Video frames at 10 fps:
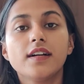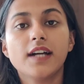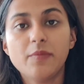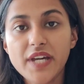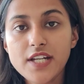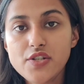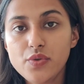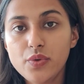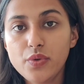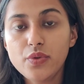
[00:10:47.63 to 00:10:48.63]
Coming
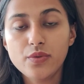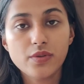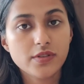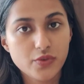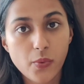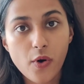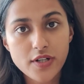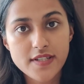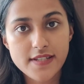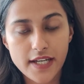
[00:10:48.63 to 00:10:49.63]
to
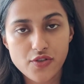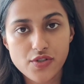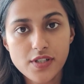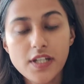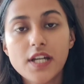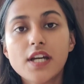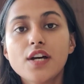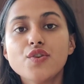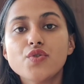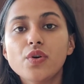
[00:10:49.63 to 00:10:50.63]
quant section.
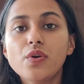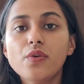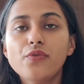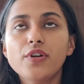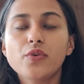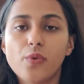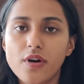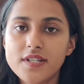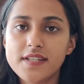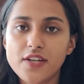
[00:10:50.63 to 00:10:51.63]
So for
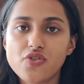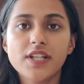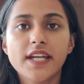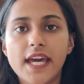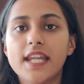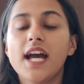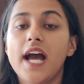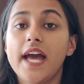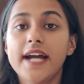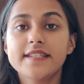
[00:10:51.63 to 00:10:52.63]
quant section, again,
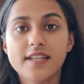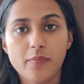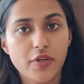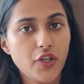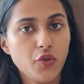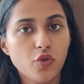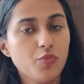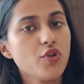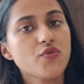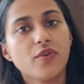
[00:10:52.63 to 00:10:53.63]
I had separate
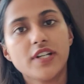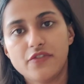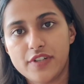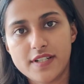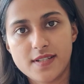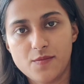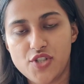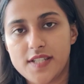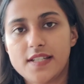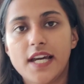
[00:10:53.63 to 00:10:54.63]
notebooks for different
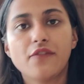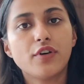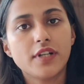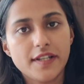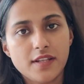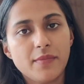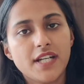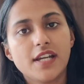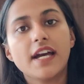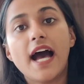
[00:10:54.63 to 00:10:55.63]
subjects. Like for
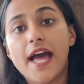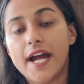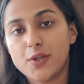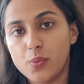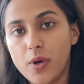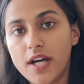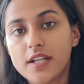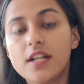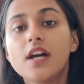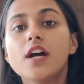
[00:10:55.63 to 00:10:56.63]
arithmetic, I had
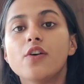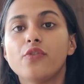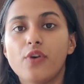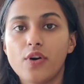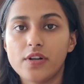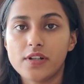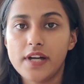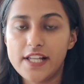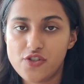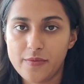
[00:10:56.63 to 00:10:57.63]
one, for
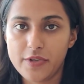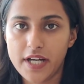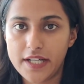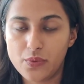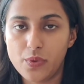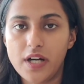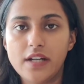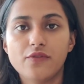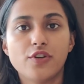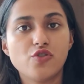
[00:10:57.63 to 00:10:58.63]
algebra, I had
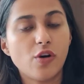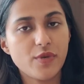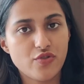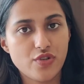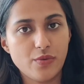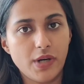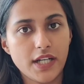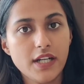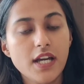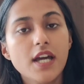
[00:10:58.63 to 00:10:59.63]
one, for geometry,
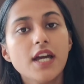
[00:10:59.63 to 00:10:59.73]
one.